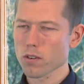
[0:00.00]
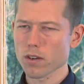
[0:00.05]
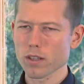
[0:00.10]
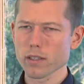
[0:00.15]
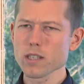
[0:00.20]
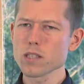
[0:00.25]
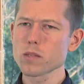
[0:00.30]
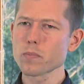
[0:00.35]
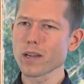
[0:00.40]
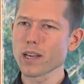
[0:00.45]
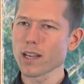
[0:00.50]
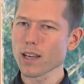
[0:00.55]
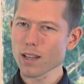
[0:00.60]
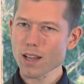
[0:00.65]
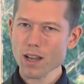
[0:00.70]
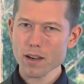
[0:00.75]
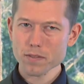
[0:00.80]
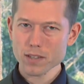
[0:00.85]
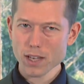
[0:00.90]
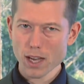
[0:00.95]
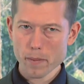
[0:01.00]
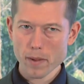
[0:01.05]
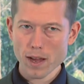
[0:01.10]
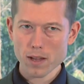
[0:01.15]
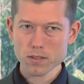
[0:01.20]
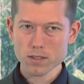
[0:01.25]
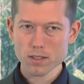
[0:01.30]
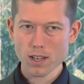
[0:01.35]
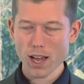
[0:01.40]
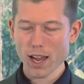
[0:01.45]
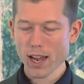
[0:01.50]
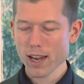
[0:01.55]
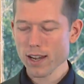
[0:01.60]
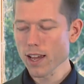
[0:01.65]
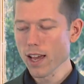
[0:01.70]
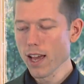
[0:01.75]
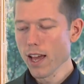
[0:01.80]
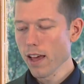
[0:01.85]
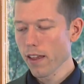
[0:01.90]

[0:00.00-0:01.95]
or at least spending a lot of time outside.